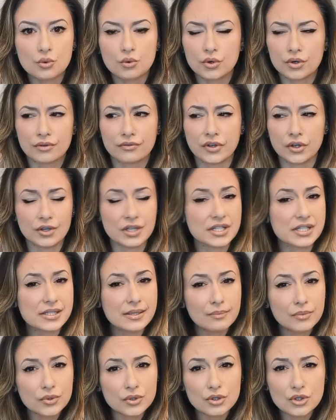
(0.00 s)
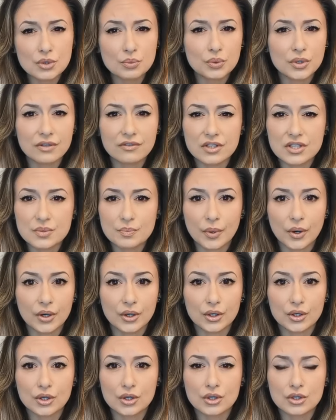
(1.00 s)
or are very similar to previous
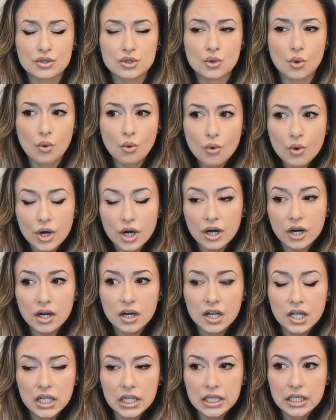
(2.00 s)
partners, or